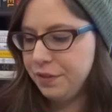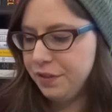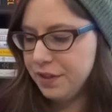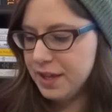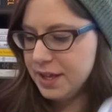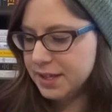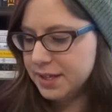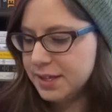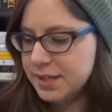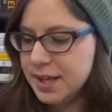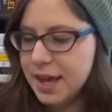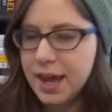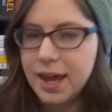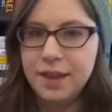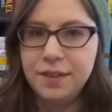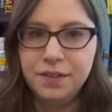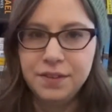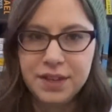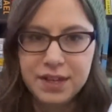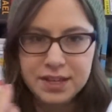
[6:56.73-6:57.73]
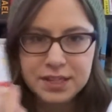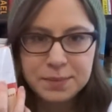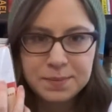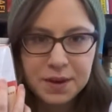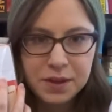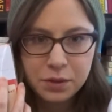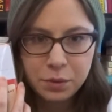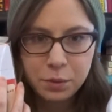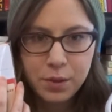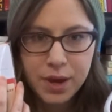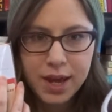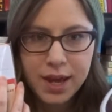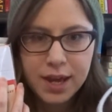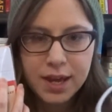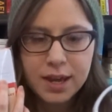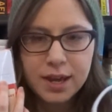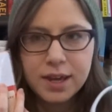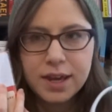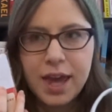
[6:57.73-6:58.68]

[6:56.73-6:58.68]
this and these, by the way,